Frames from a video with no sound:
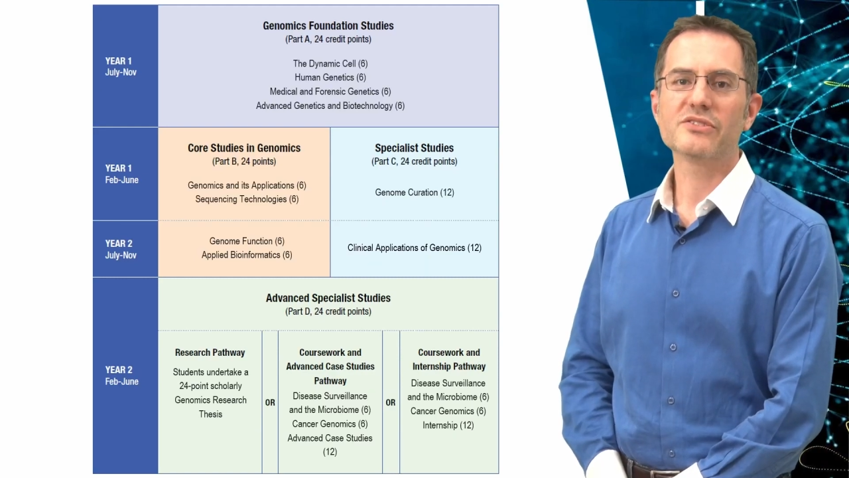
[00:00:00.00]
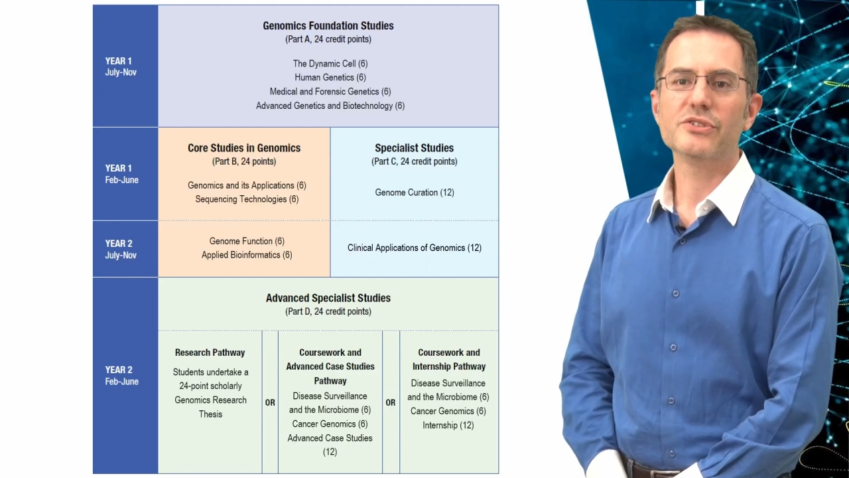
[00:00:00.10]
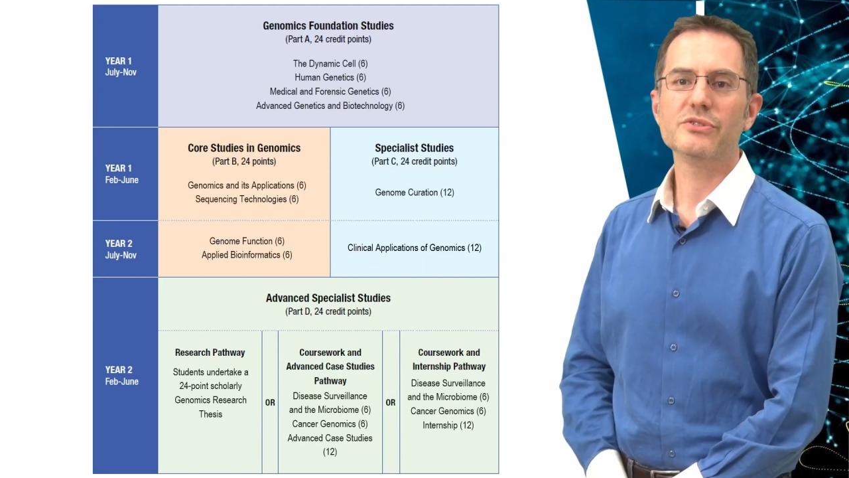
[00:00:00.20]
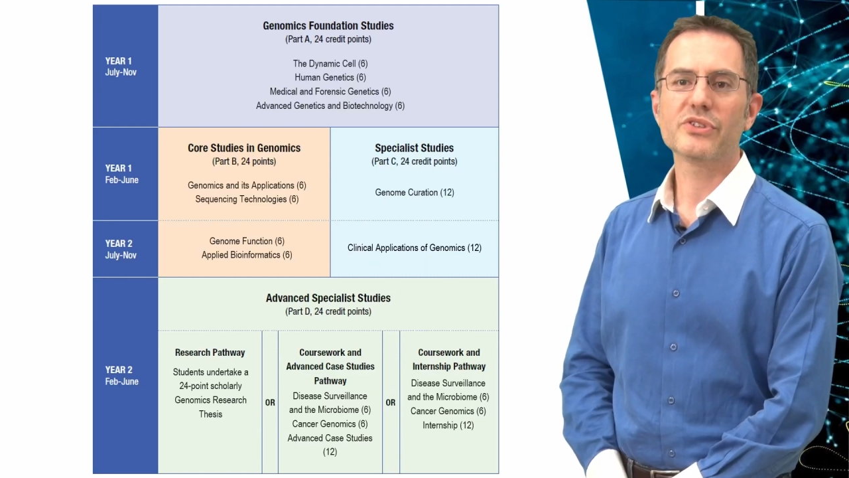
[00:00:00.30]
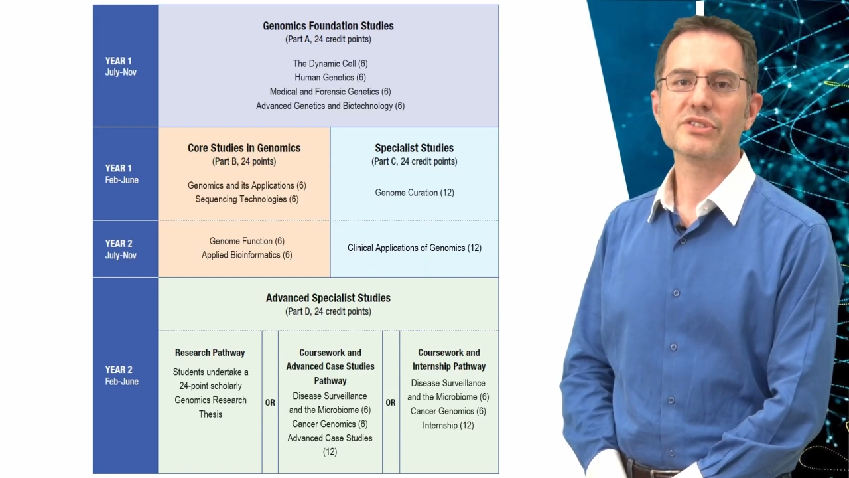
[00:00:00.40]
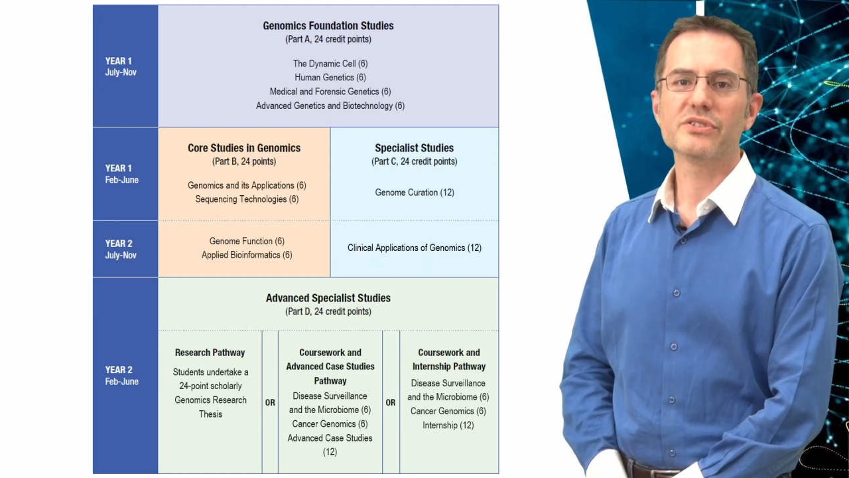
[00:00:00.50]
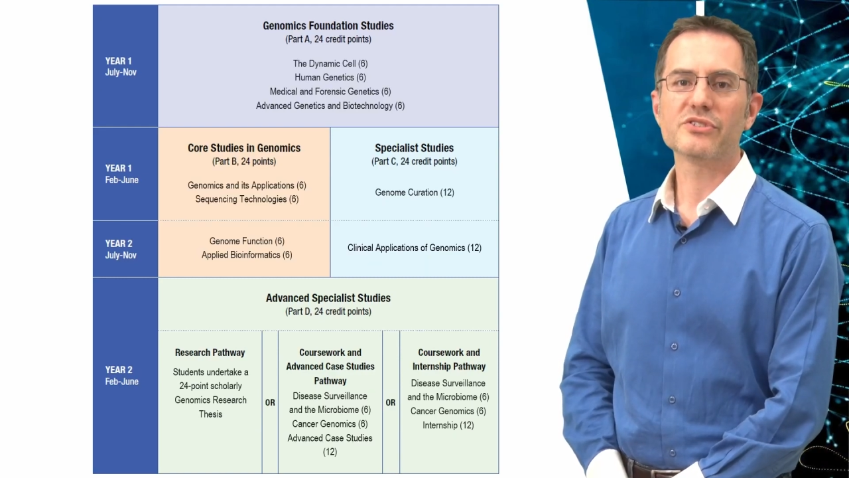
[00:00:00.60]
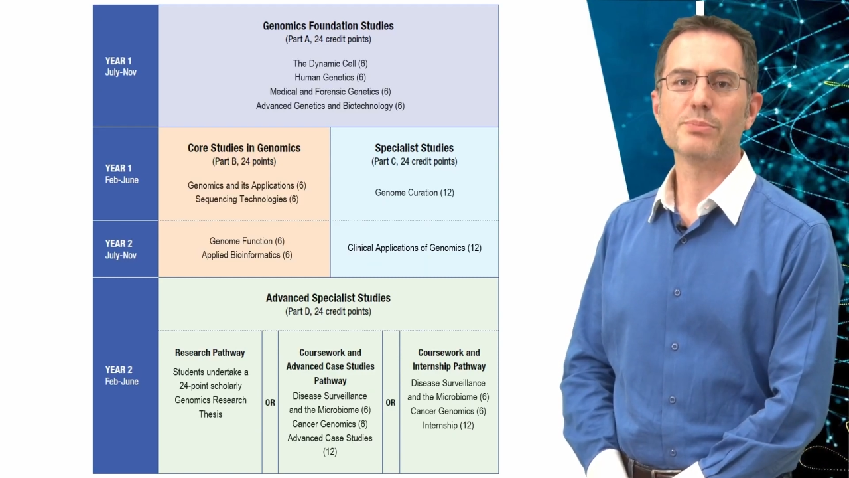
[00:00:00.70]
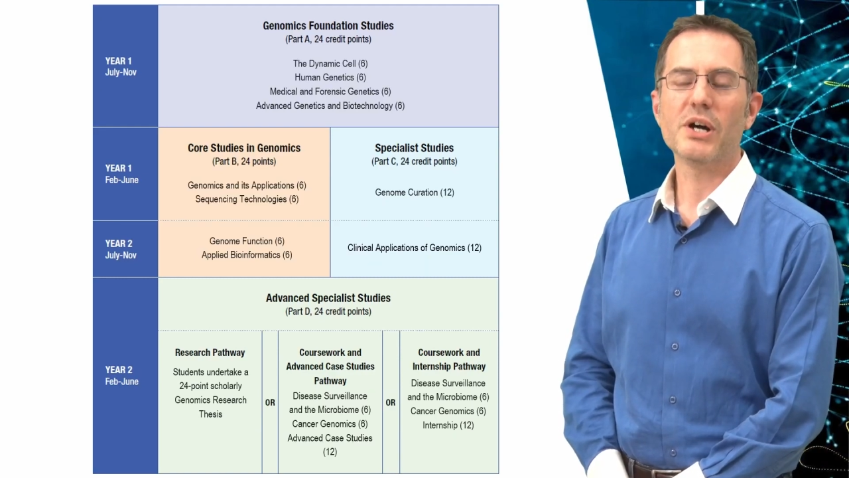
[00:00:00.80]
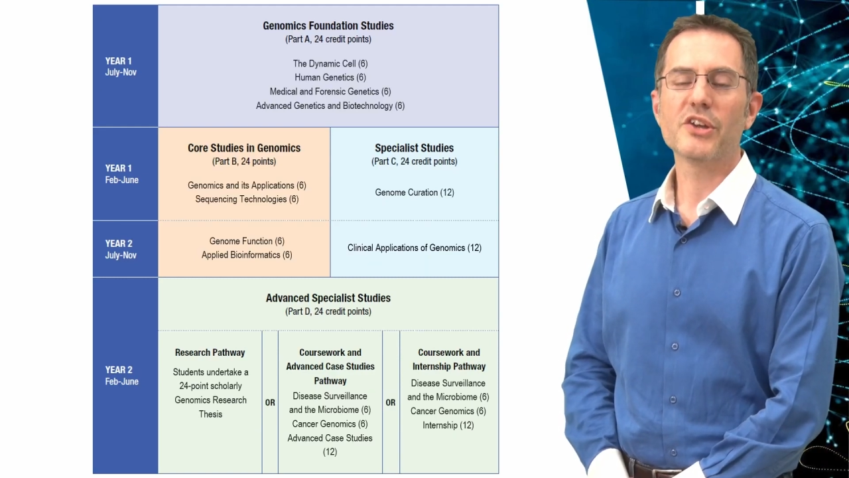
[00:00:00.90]
to use this as
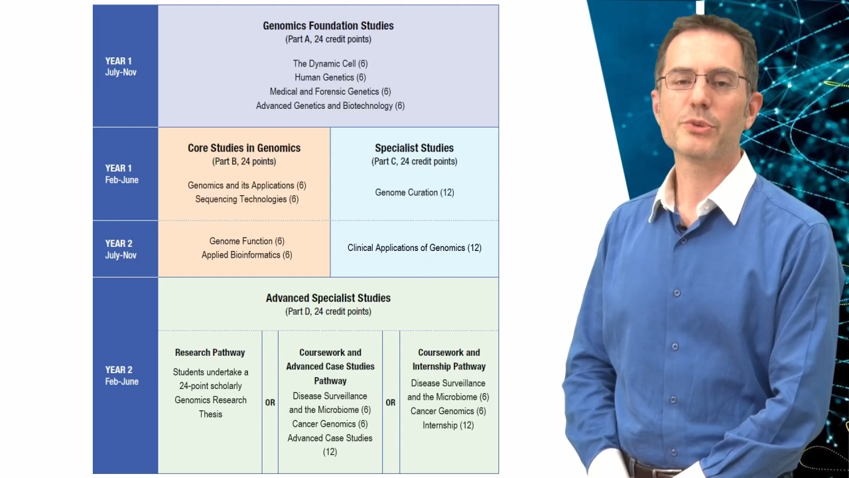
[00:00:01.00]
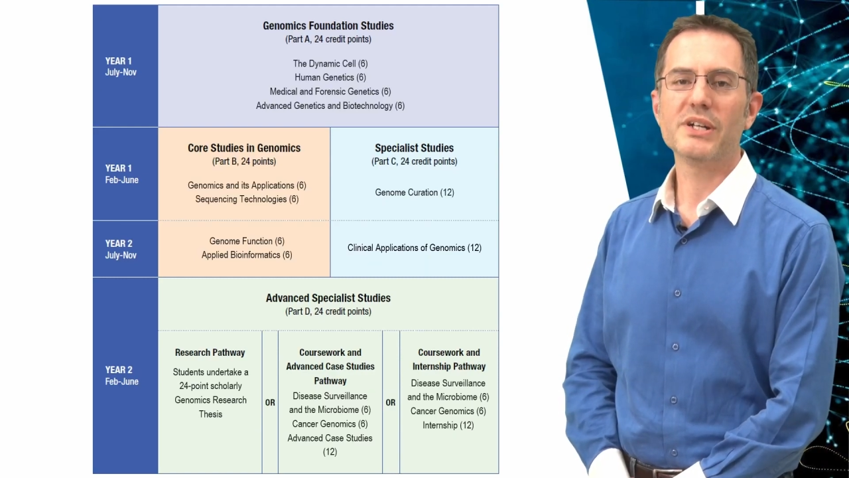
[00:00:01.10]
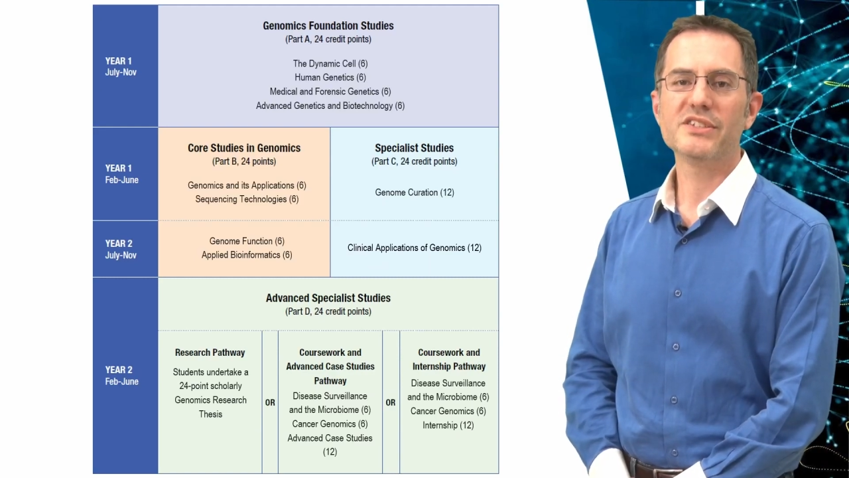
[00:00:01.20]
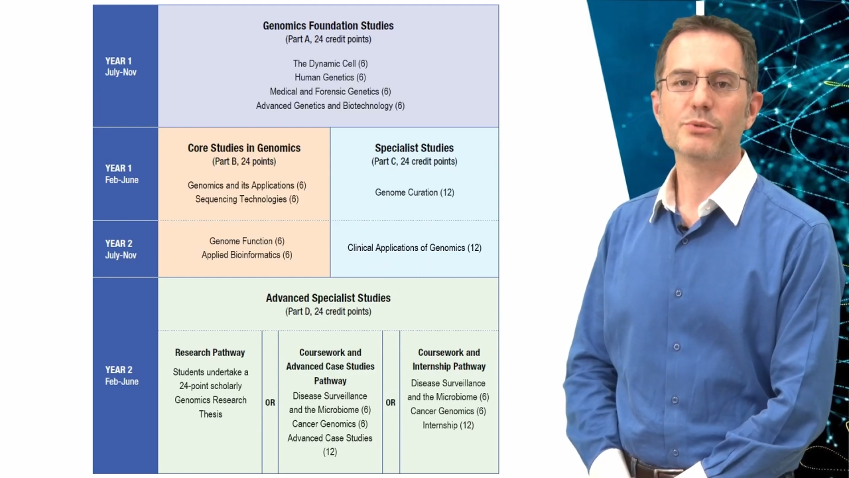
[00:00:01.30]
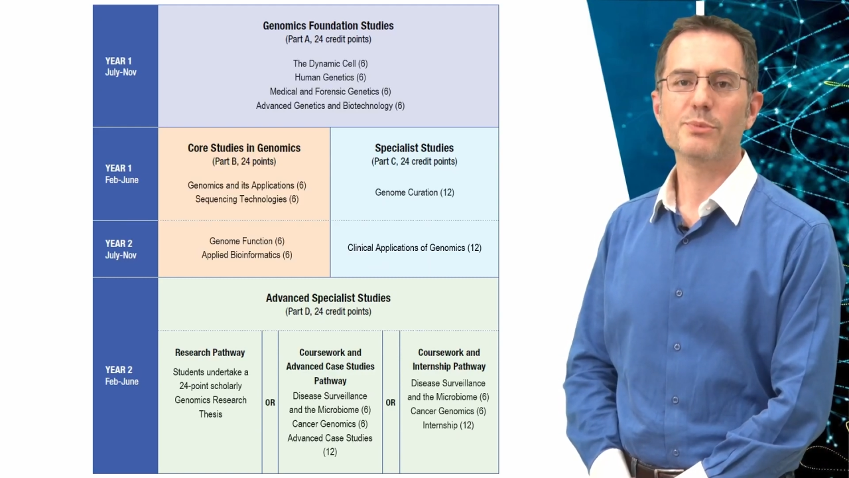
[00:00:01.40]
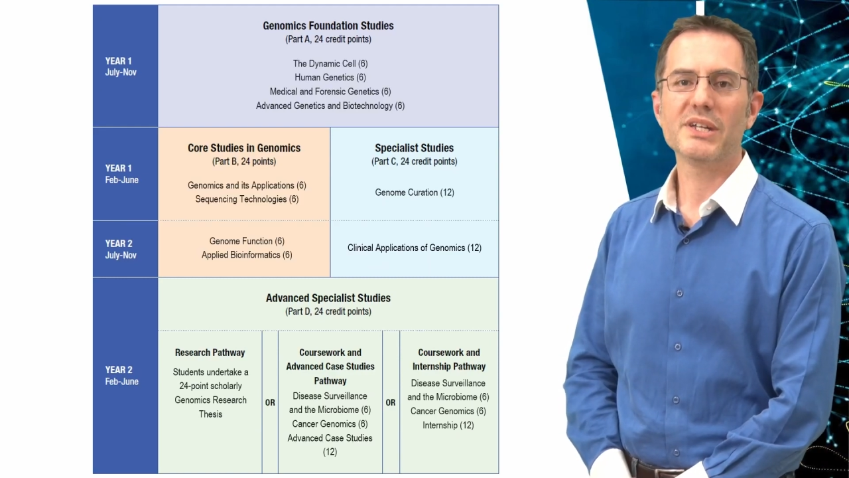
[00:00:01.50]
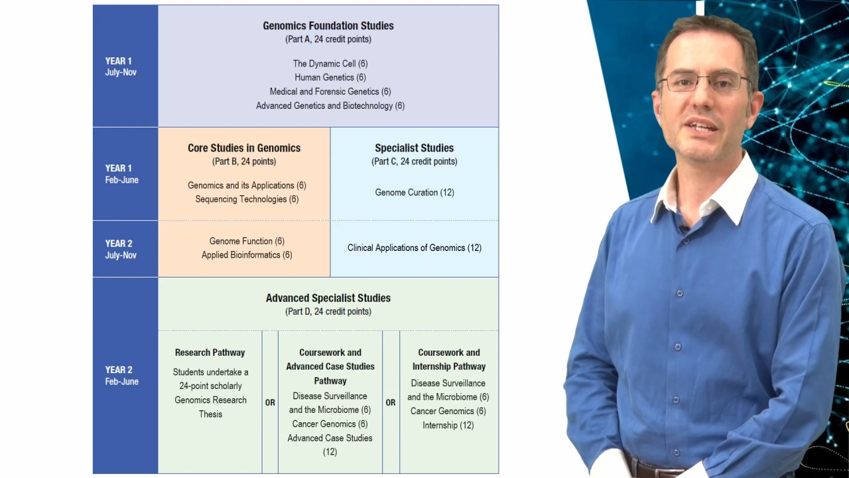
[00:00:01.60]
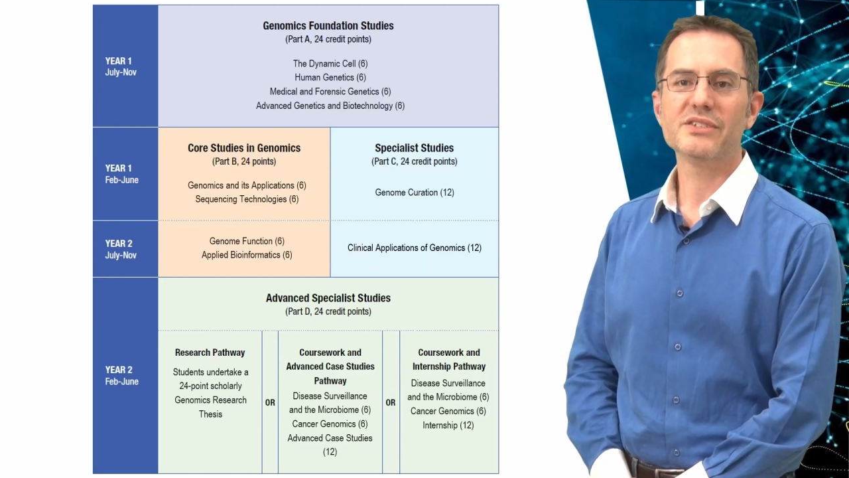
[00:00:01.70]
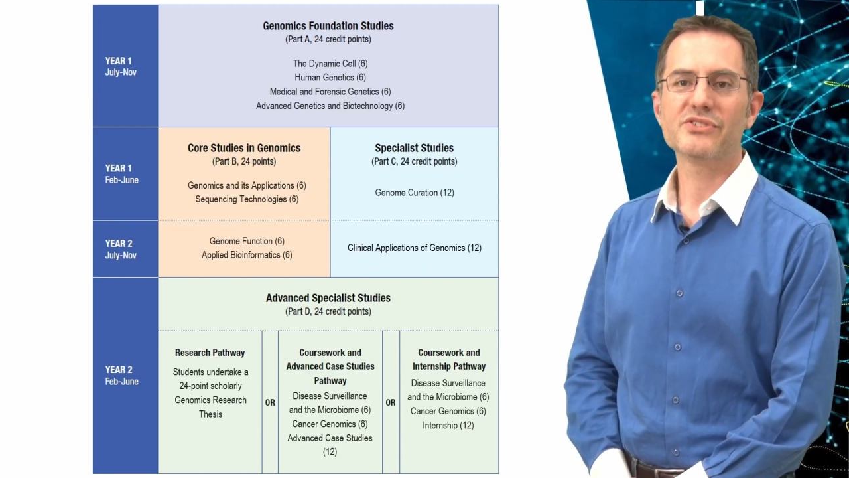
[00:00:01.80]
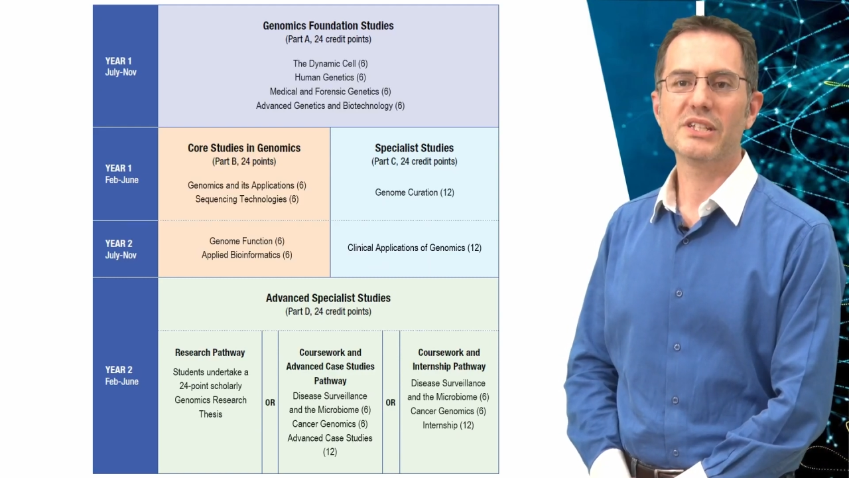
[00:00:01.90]
a pathway to a
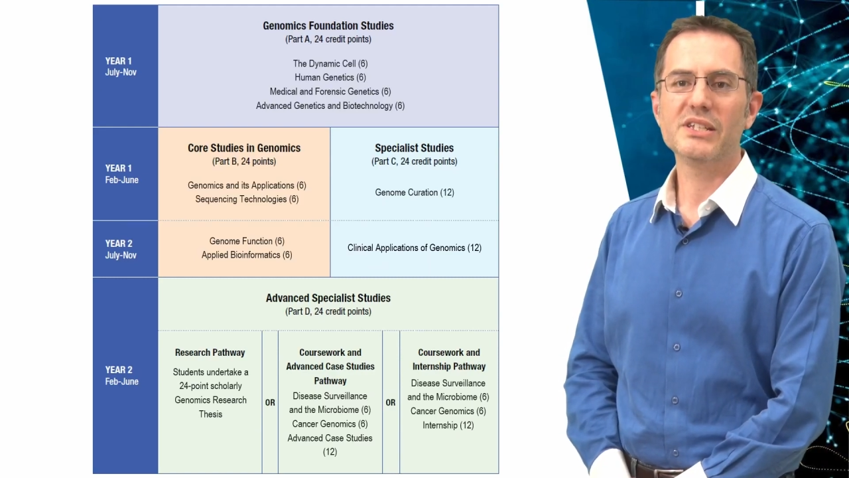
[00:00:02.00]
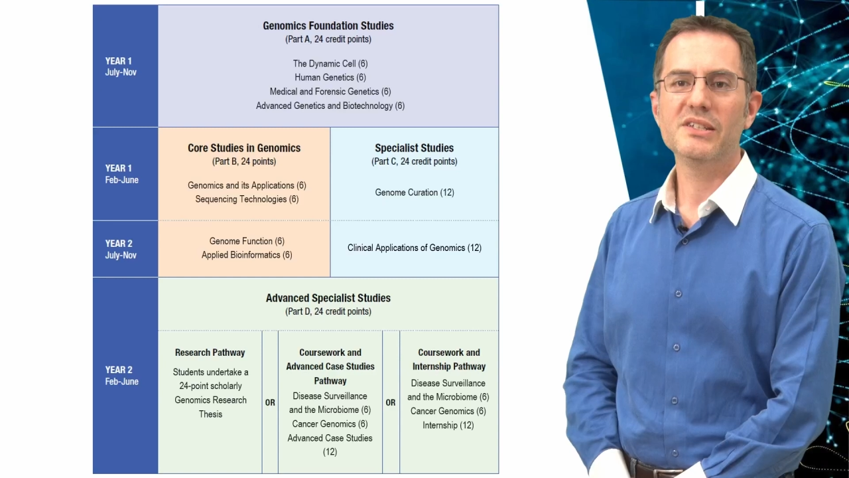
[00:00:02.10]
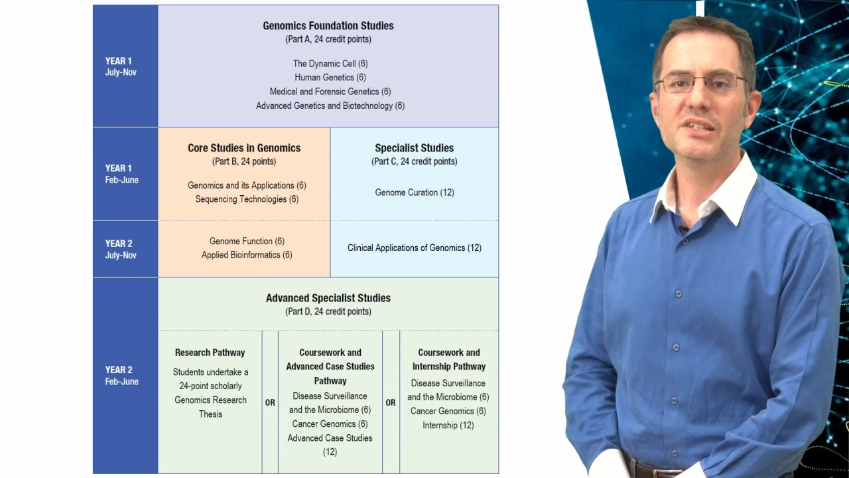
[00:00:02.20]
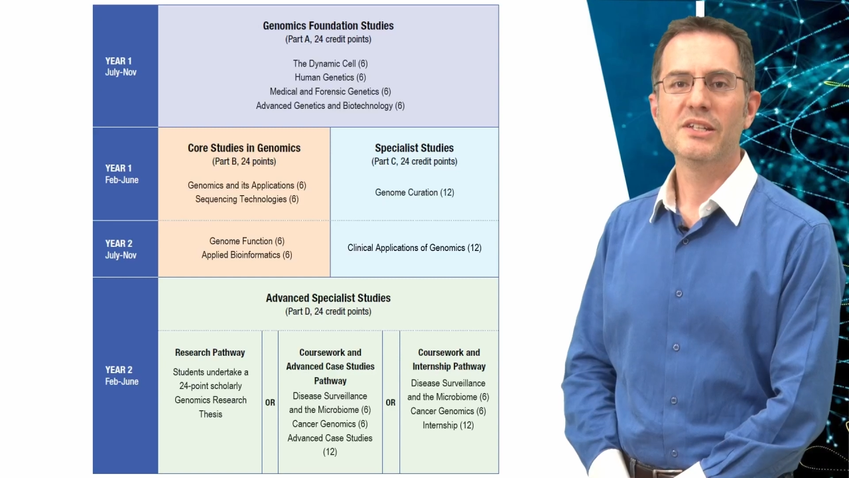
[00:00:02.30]
PhD,